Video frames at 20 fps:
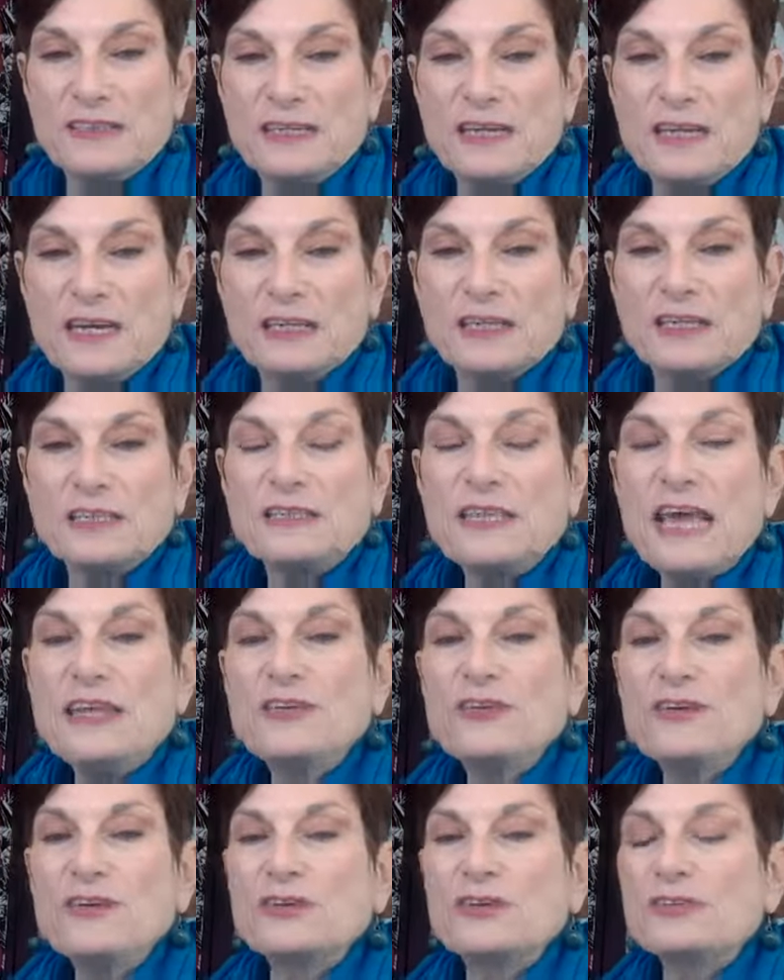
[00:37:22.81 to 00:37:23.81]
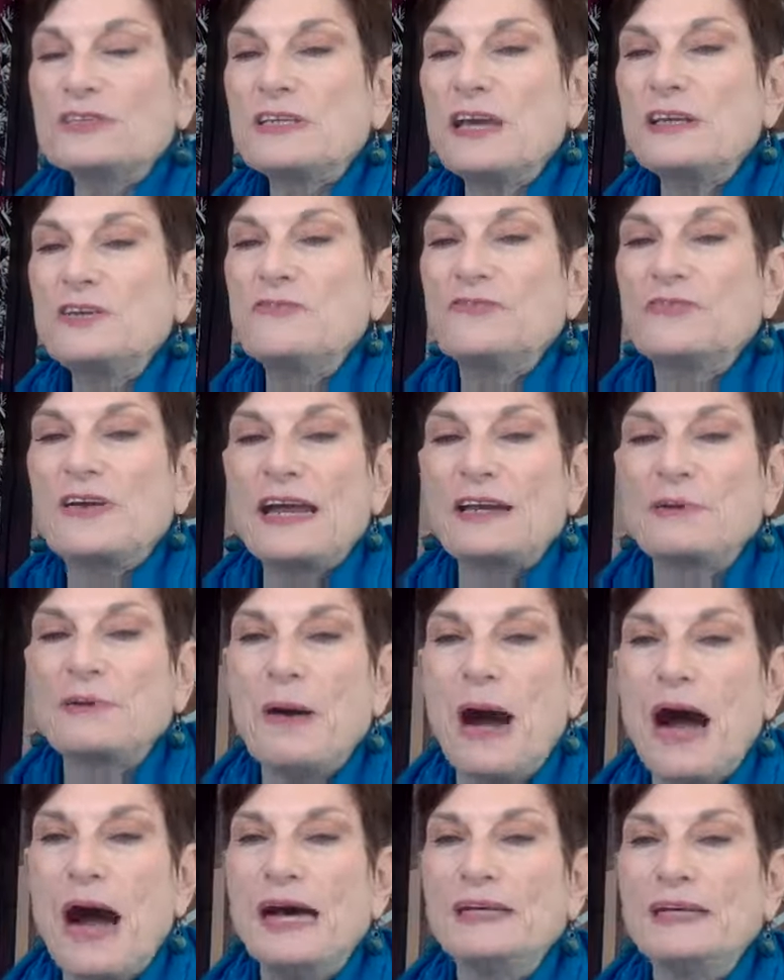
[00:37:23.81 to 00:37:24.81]
Mm-hmm. Then you, because you've got a
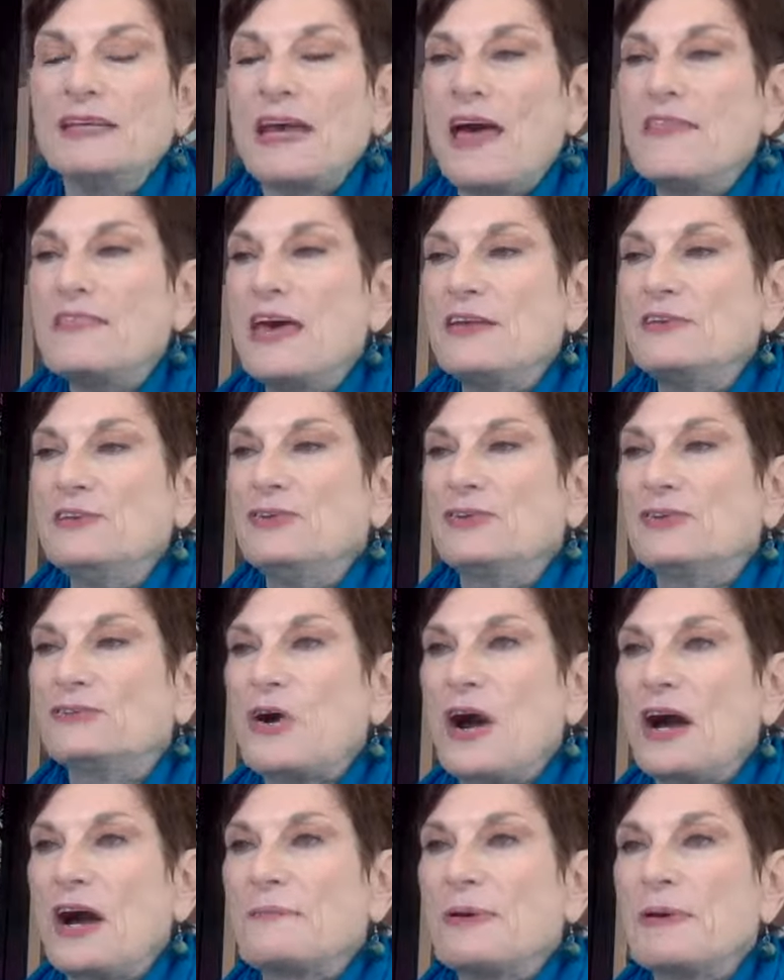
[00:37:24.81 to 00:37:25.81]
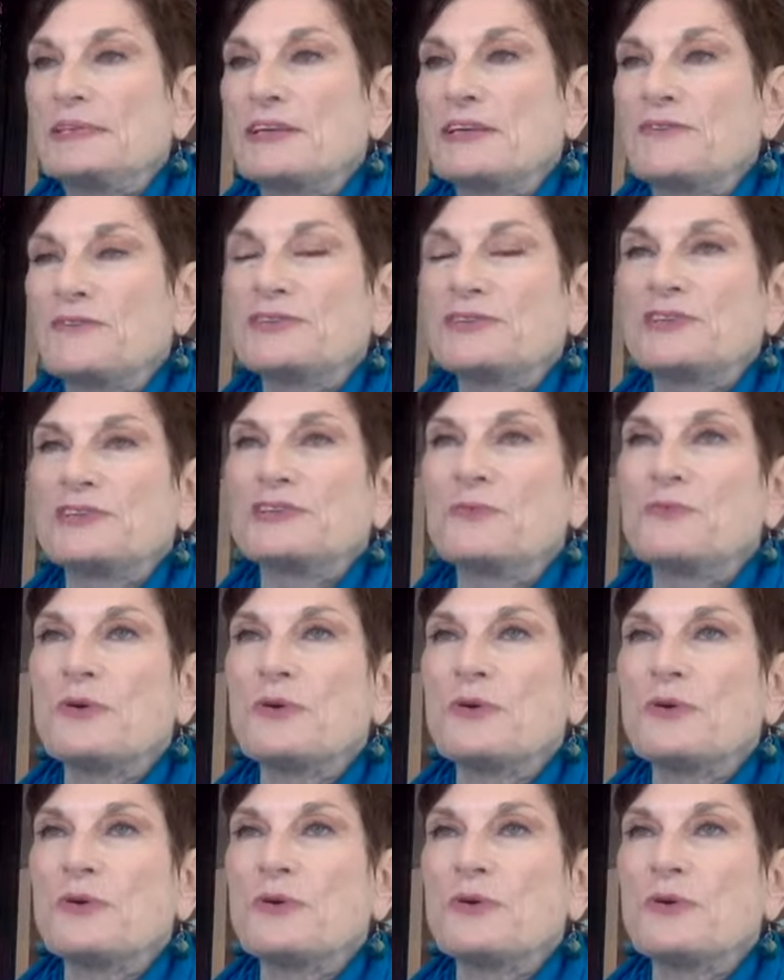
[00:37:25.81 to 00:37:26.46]
bond, and then you could talk about differences.